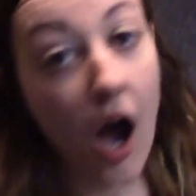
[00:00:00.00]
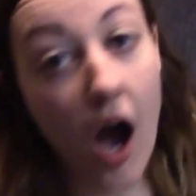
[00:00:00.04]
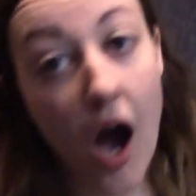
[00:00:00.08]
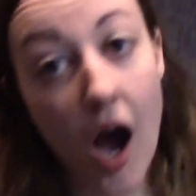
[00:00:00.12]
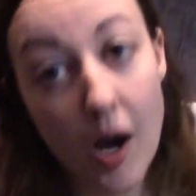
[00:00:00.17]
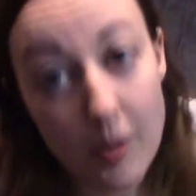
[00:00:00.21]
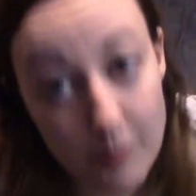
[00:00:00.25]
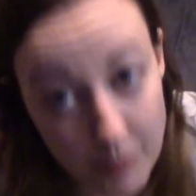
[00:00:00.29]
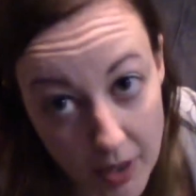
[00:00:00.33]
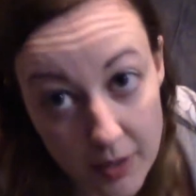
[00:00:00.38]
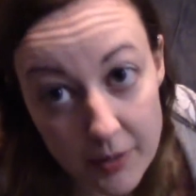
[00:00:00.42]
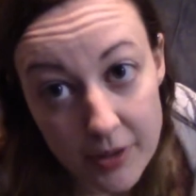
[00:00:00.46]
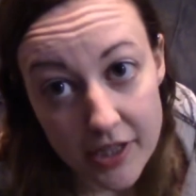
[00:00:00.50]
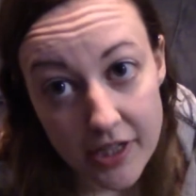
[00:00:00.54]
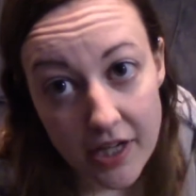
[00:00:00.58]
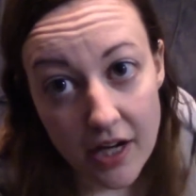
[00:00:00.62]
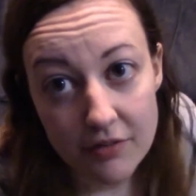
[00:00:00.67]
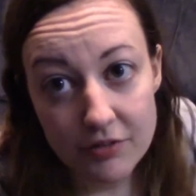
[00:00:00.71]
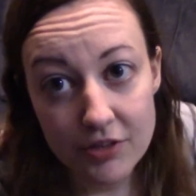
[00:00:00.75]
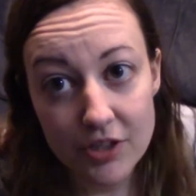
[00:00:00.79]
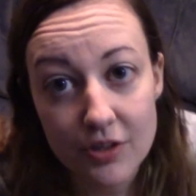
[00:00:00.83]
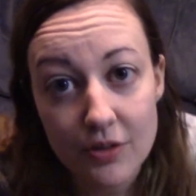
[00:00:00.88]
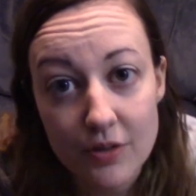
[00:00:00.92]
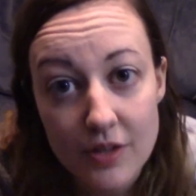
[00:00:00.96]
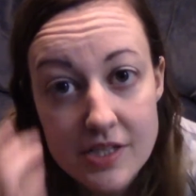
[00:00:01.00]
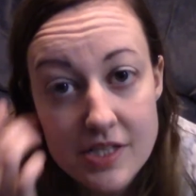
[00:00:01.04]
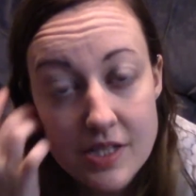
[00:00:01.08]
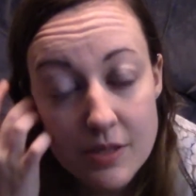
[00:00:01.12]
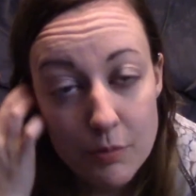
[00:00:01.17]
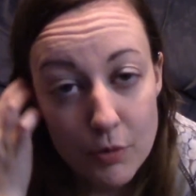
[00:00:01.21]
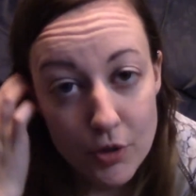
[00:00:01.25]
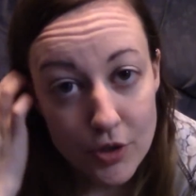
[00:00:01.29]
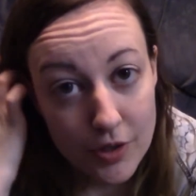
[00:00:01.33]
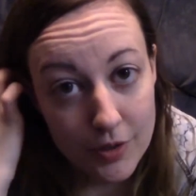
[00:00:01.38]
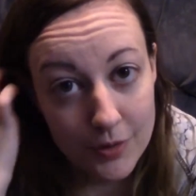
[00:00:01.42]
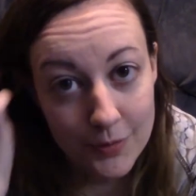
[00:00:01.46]
I'm probably gonna have to do this in
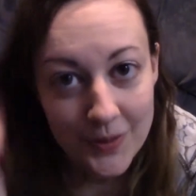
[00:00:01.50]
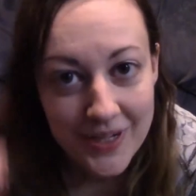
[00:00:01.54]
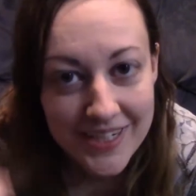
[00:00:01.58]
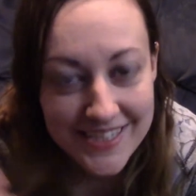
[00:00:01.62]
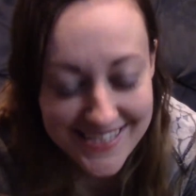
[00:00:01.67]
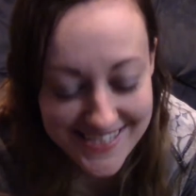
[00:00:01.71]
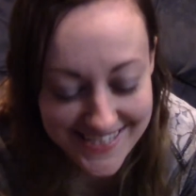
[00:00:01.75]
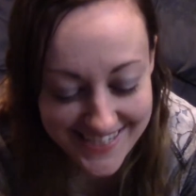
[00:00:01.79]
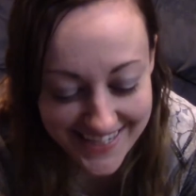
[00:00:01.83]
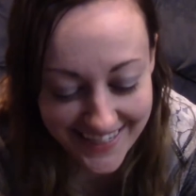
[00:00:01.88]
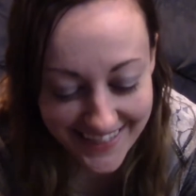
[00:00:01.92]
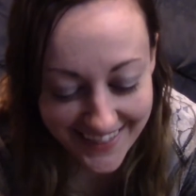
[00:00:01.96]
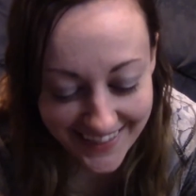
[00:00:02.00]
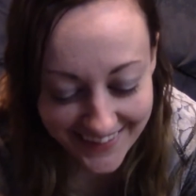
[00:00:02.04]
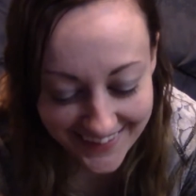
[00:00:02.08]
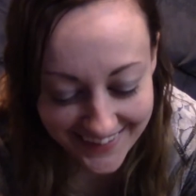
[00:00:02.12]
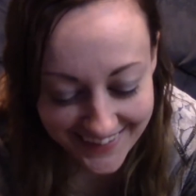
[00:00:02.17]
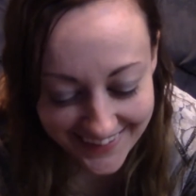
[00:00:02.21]
more than one sitting.